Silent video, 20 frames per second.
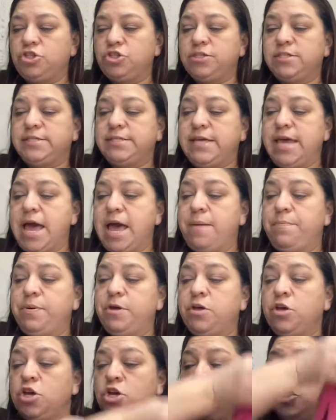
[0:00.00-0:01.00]
This Gap
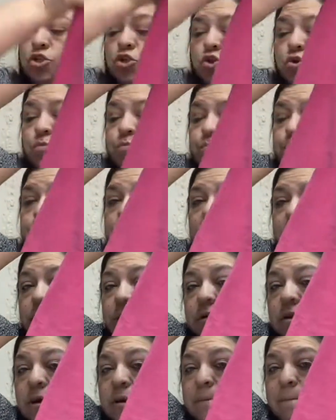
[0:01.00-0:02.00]

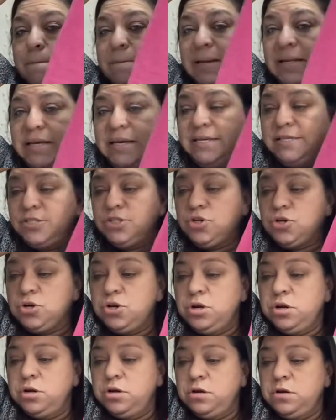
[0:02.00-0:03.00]
2-button blazer.